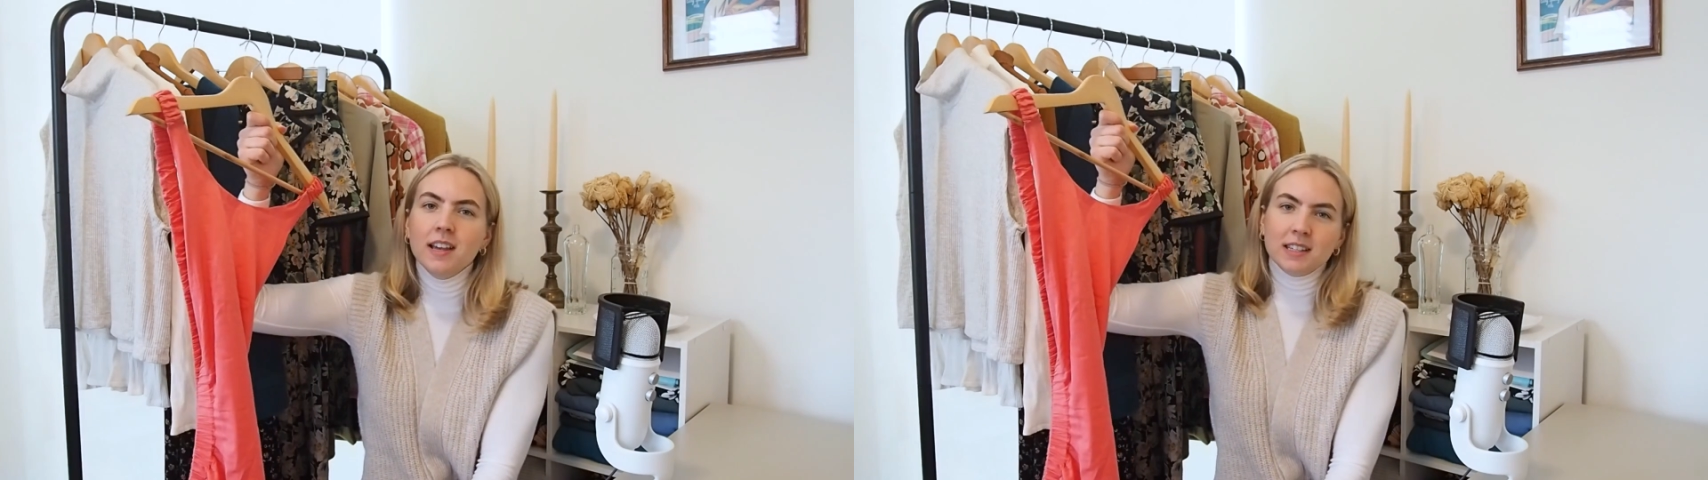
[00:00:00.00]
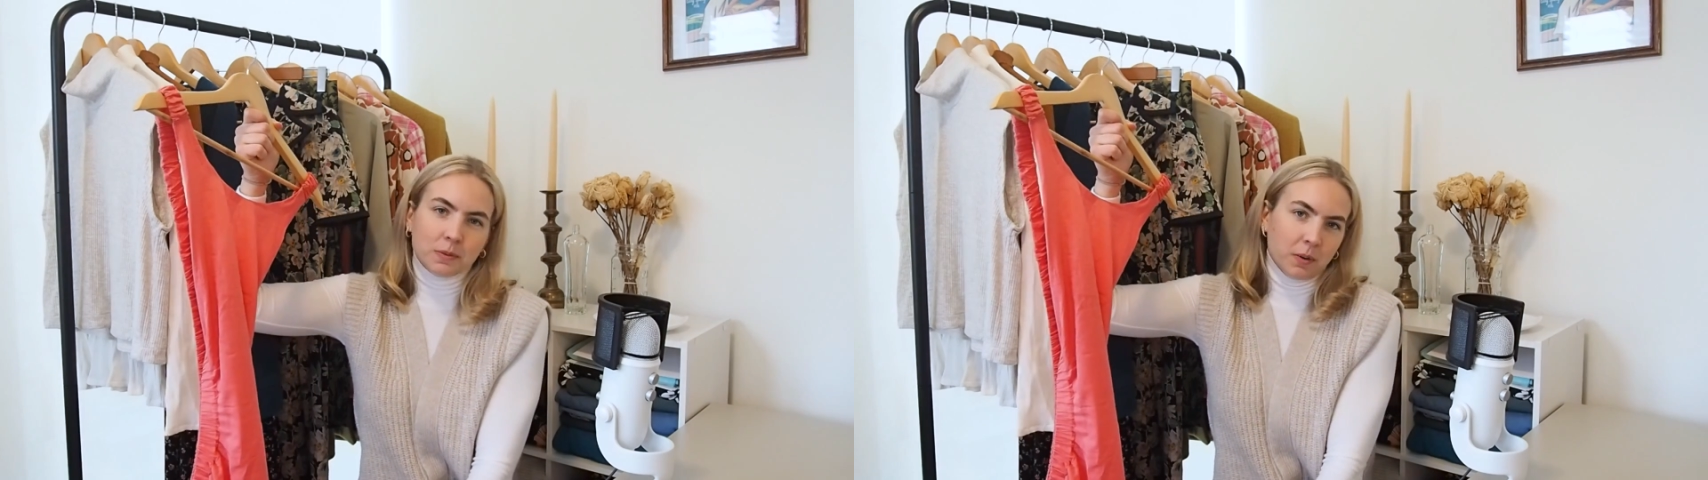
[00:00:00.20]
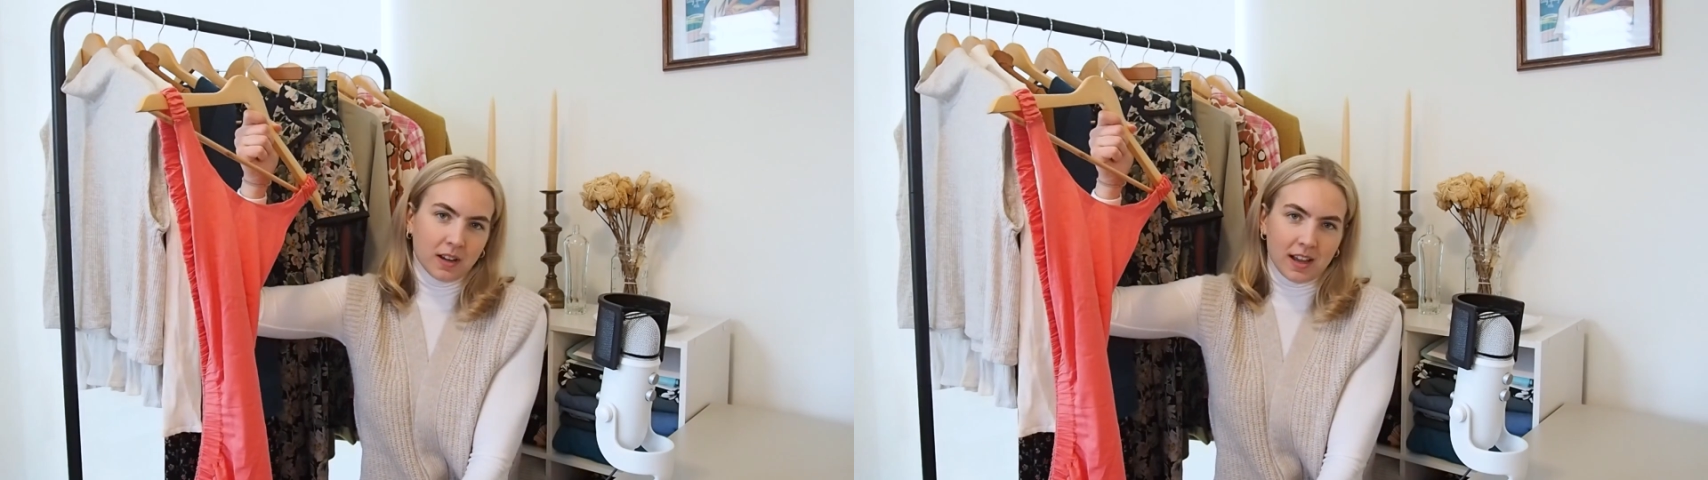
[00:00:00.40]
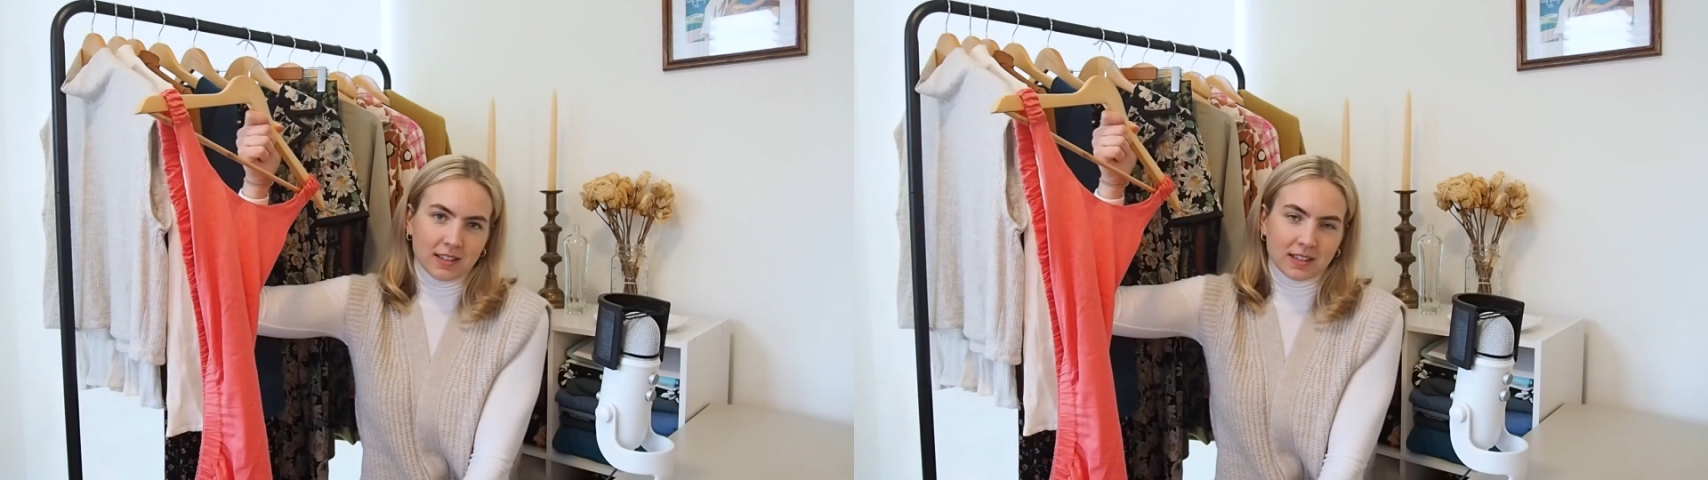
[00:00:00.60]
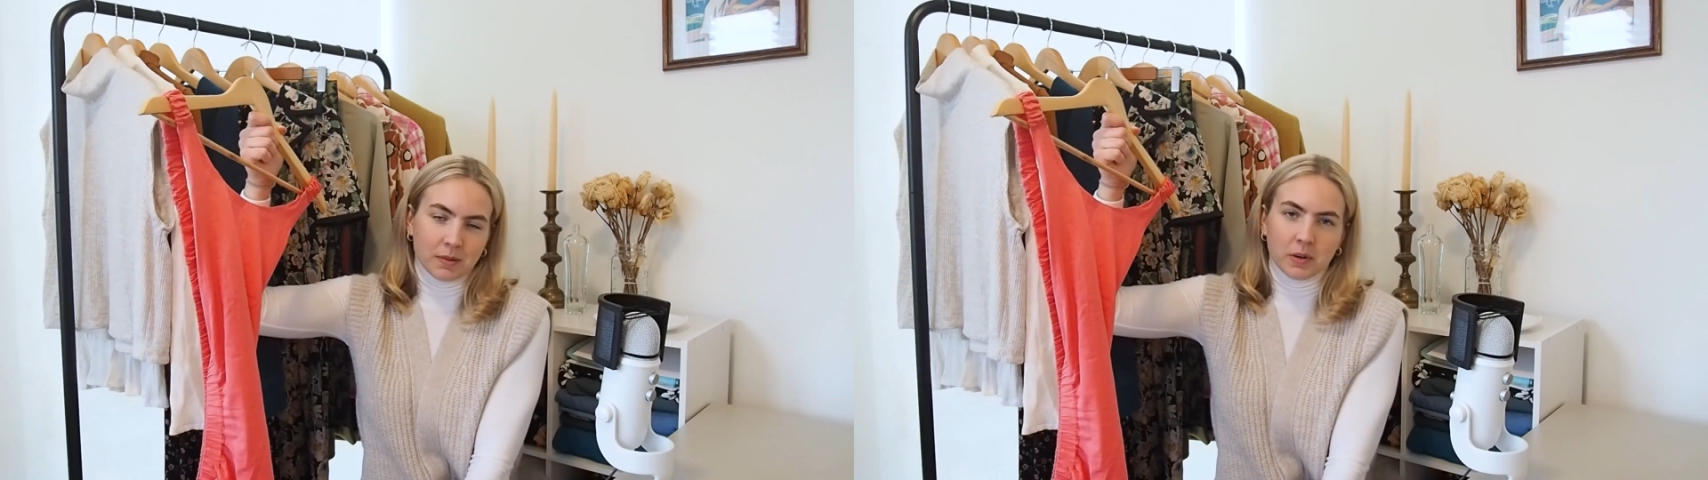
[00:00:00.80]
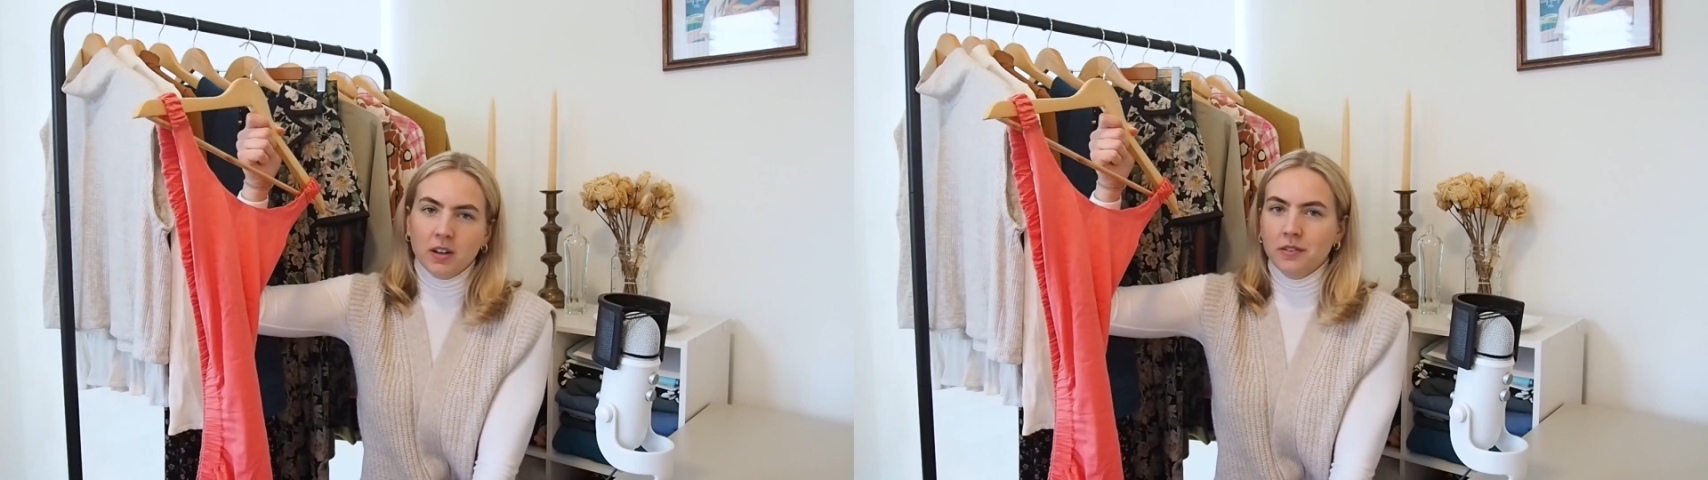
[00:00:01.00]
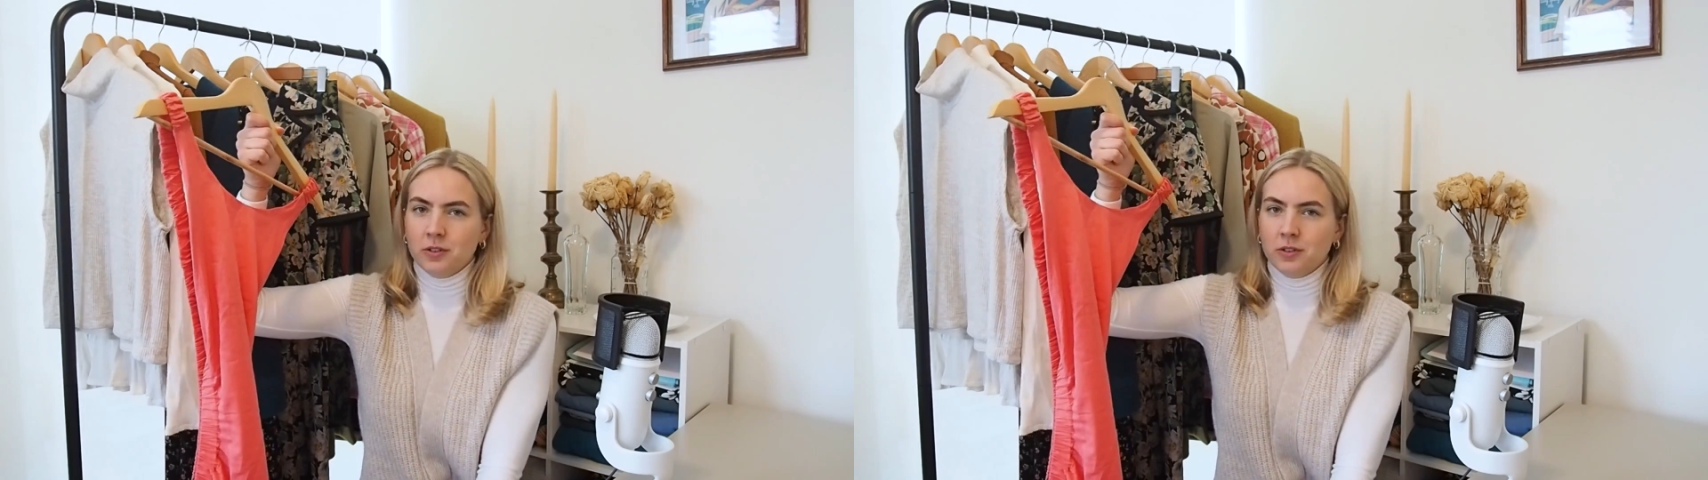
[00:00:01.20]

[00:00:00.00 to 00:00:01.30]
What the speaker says: spring and summer of